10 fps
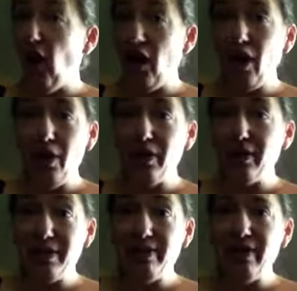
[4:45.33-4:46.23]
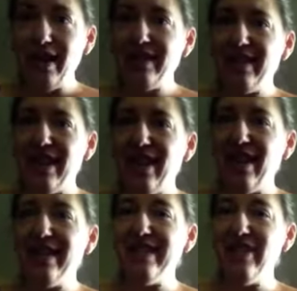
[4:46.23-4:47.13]
oh, there's a face there.
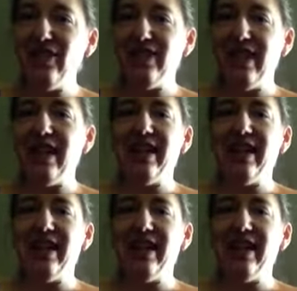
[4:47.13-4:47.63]
That's interesting.